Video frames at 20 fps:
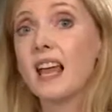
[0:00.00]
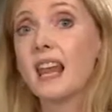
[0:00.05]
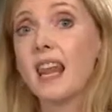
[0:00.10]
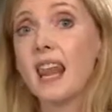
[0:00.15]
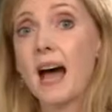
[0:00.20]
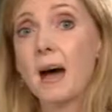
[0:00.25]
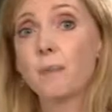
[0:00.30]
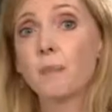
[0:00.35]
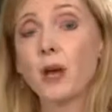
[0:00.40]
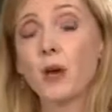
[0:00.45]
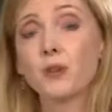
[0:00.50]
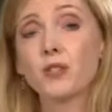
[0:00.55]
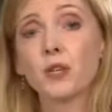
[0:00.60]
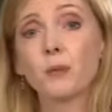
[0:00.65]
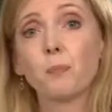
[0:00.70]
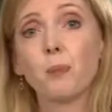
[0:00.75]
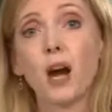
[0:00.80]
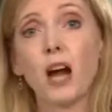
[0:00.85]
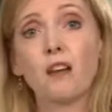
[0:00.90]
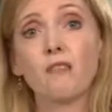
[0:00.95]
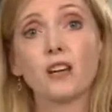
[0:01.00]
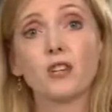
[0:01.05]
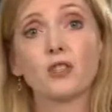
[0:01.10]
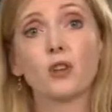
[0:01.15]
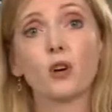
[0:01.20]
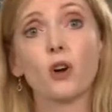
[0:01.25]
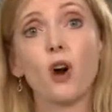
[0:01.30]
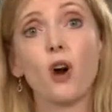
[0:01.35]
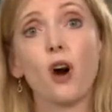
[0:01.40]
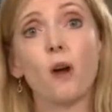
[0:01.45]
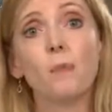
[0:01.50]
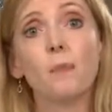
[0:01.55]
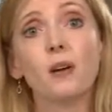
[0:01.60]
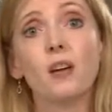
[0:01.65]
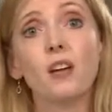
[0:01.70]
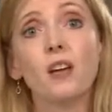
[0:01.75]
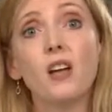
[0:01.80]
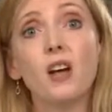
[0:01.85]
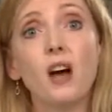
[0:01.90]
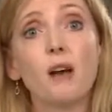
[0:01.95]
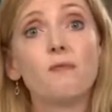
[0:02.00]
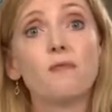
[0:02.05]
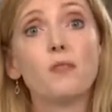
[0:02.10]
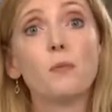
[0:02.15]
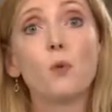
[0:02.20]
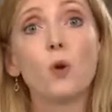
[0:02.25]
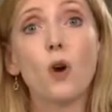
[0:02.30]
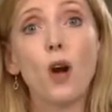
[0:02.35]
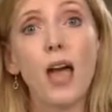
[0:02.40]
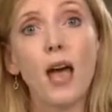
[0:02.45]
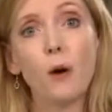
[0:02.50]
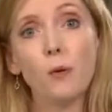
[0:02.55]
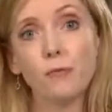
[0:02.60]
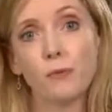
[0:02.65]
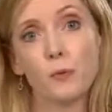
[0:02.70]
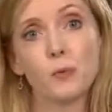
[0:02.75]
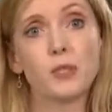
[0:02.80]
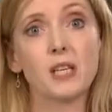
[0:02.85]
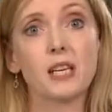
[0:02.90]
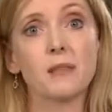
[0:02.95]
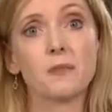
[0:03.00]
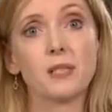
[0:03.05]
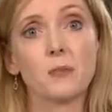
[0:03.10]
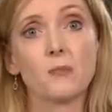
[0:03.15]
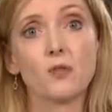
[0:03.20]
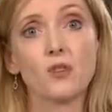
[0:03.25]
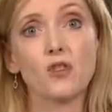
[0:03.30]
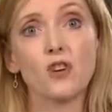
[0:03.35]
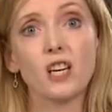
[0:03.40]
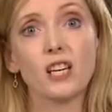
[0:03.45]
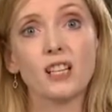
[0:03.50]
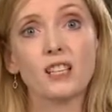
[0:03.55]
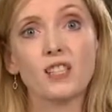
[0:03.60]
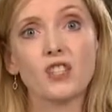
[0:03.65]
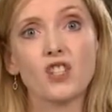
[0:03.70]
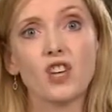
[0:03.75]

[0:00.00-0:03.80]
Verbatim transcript: labnotes at And for more helpful tips and tricks,